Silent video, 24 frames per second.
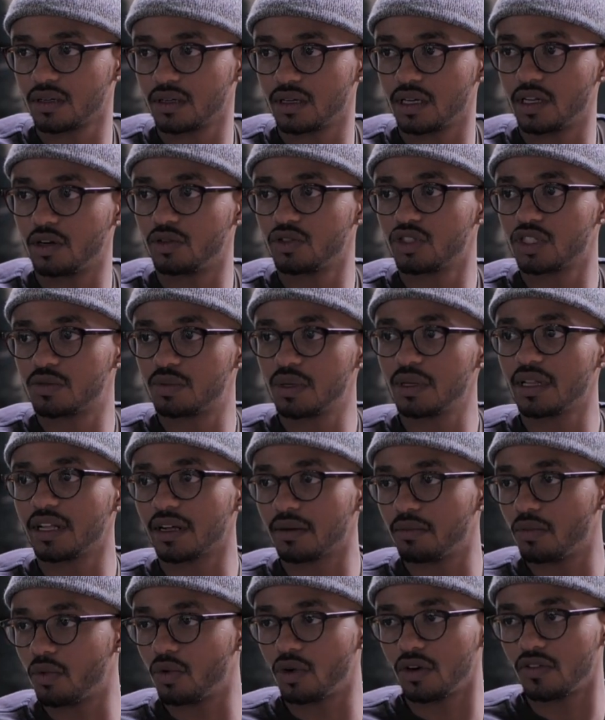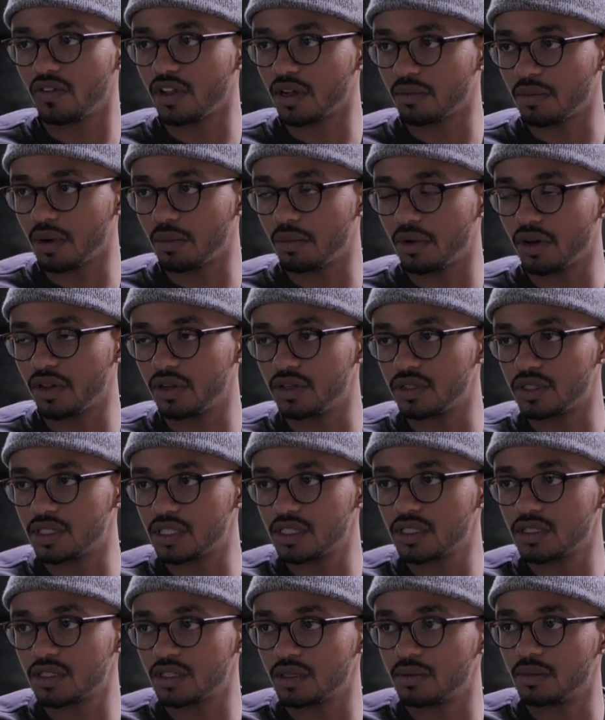And it would just be like more of like my brother and
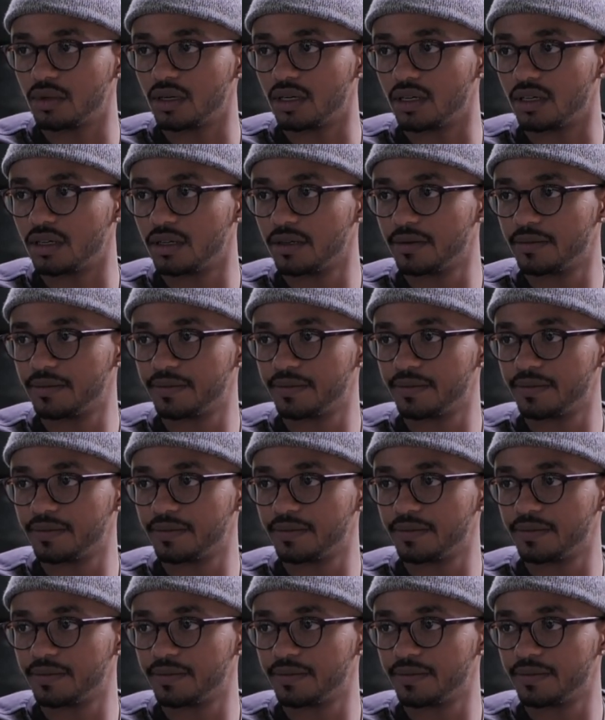sister, but